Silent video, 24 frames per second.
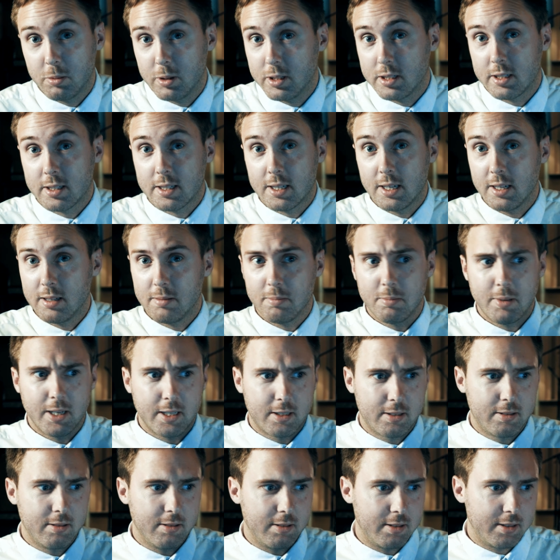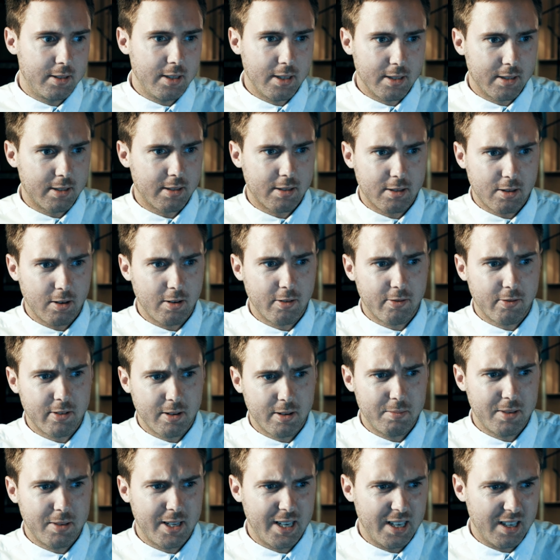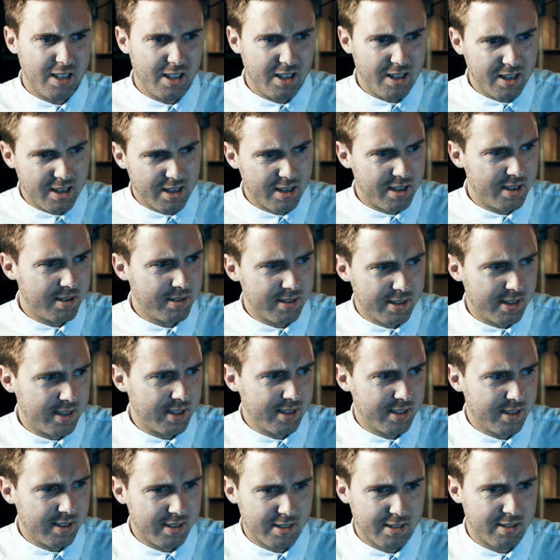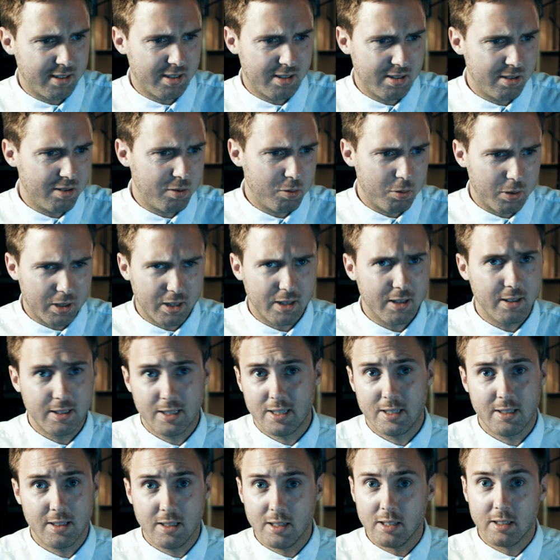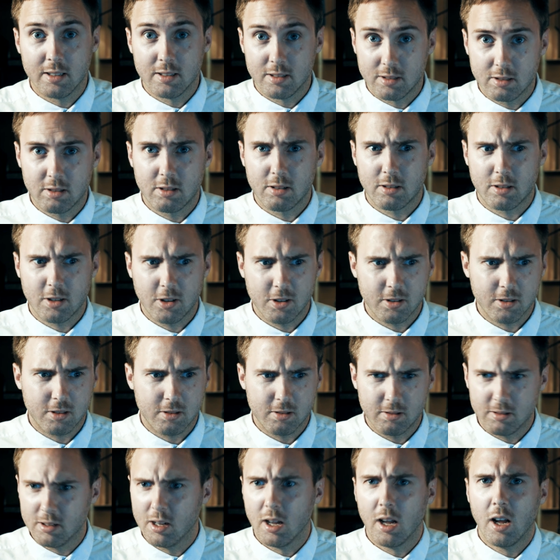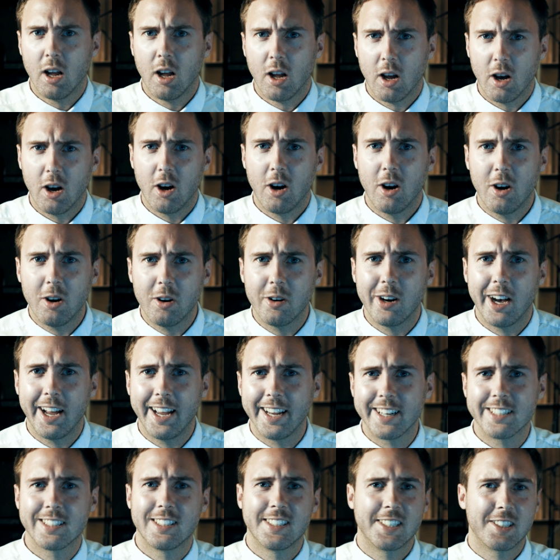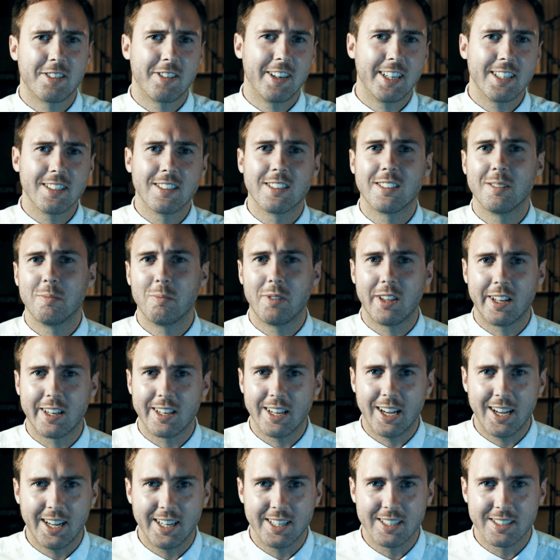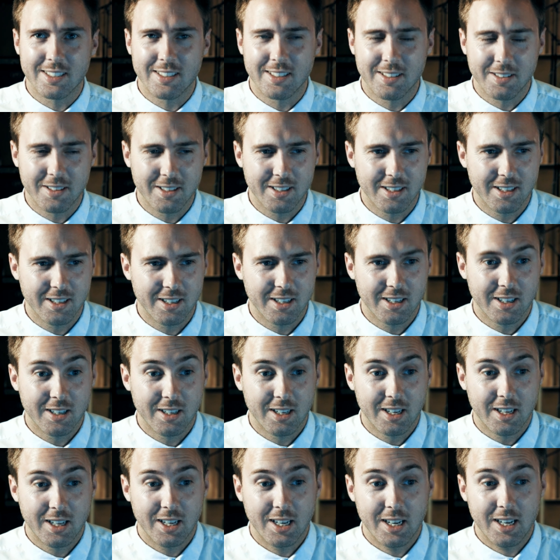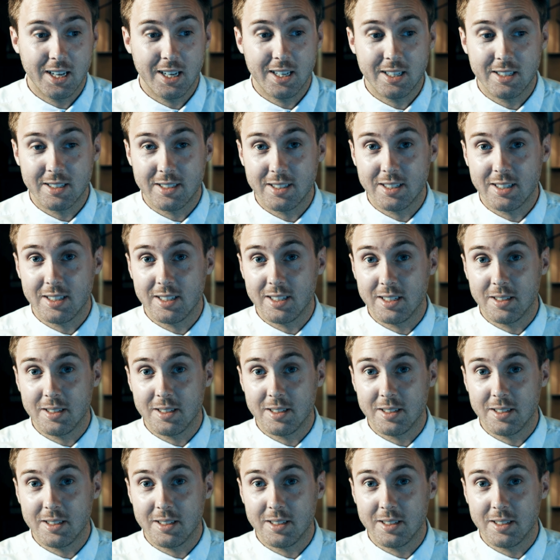which can make you just go from like, ugh, this is so weird, and to go to, oh, I actually created something nice. And